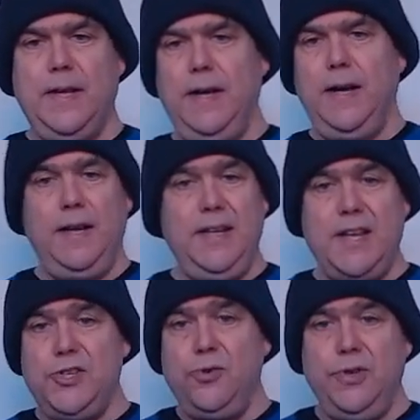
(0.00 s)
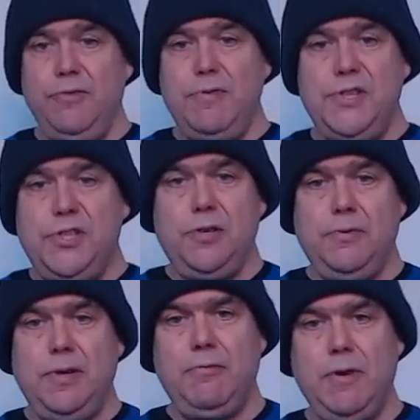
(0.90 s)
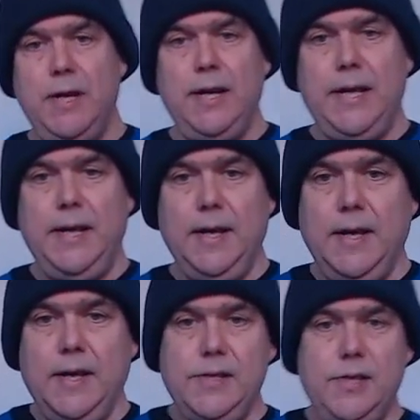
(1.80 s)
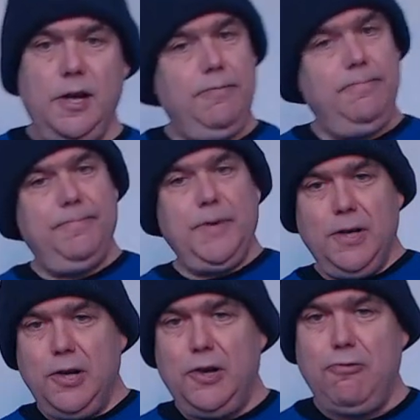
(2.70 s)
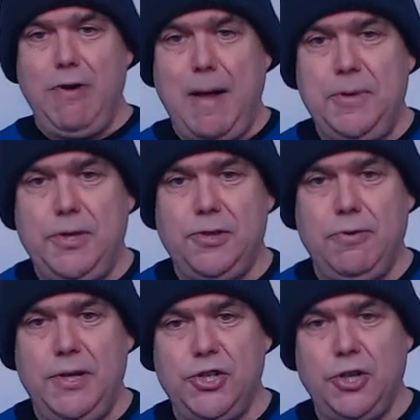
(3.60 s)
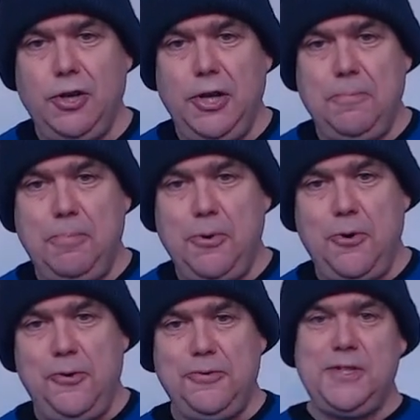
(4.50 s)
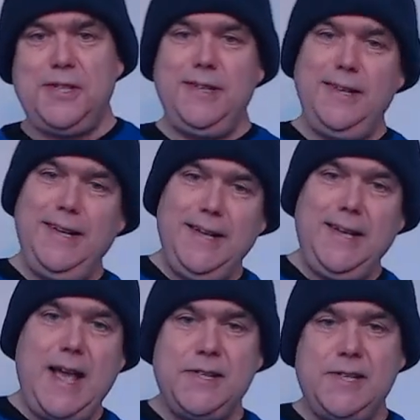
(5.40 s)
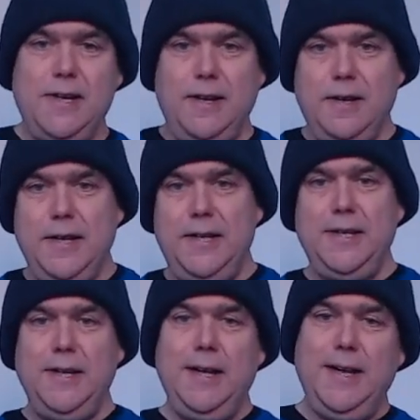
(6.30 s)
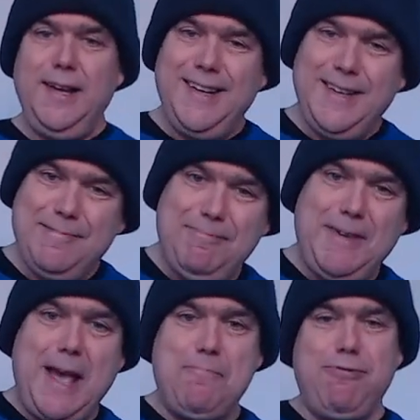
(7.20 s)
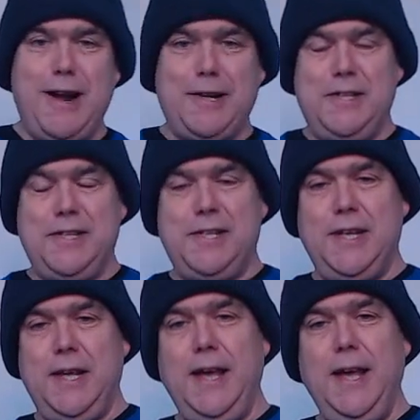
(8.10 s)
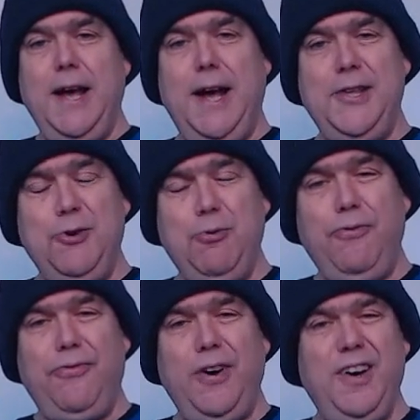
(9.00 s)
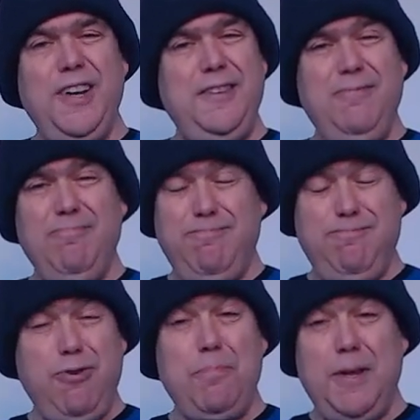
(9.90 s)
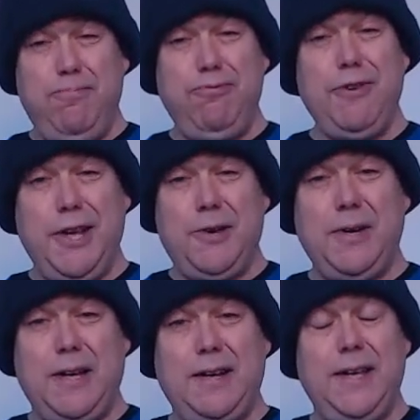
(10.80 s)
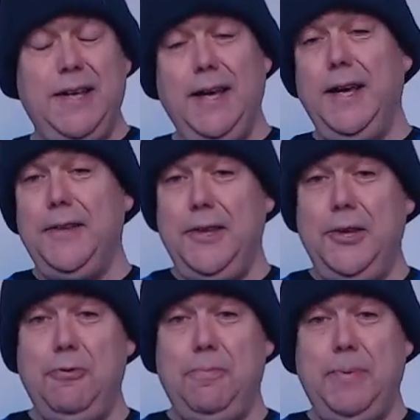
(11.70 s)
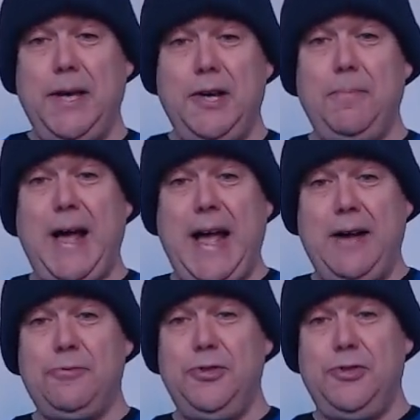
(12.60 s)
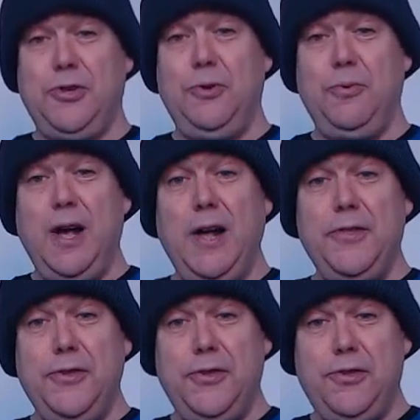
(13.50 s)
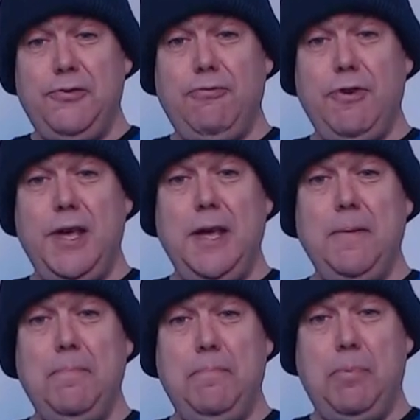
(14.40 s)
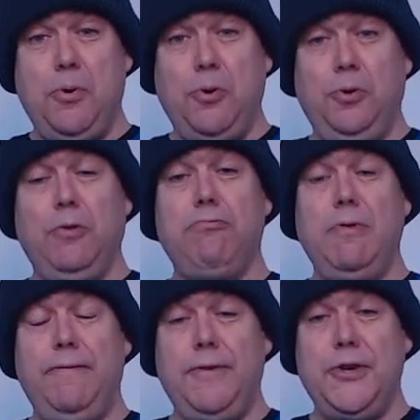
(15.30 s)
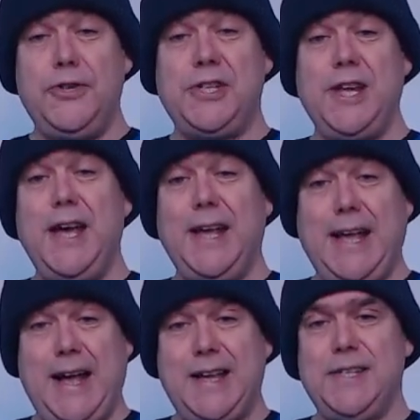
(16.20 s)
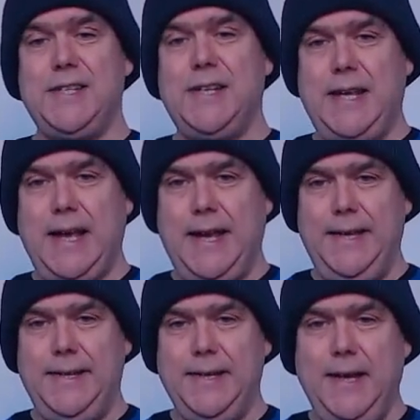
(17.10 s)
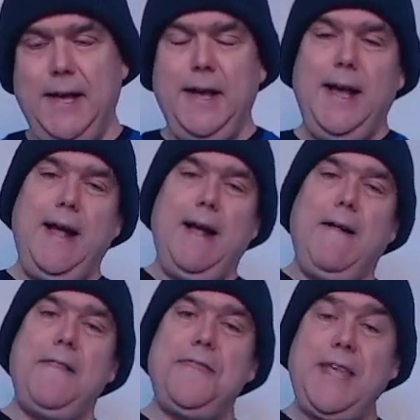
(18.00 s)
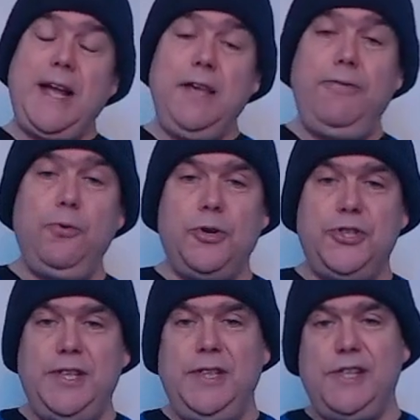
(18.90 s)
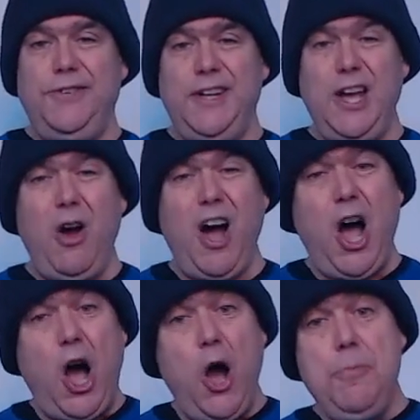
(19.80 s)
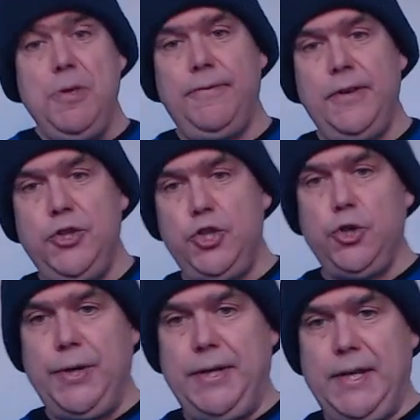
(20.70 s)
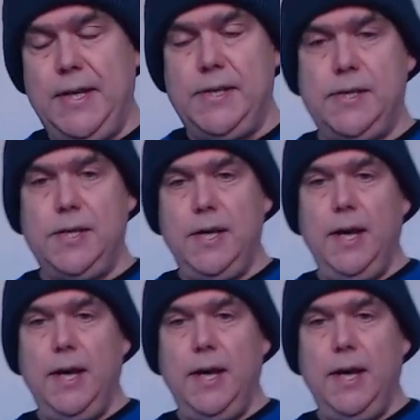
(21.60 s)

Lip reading: And that's all there is to it really. So grab your 3 juggling balls, get started, get practicing, and you'll find probably pretty quickly that you will pick up how to do the 3-ball reverse cascade. Thank you for watching this video. I hope you've enjoyed it.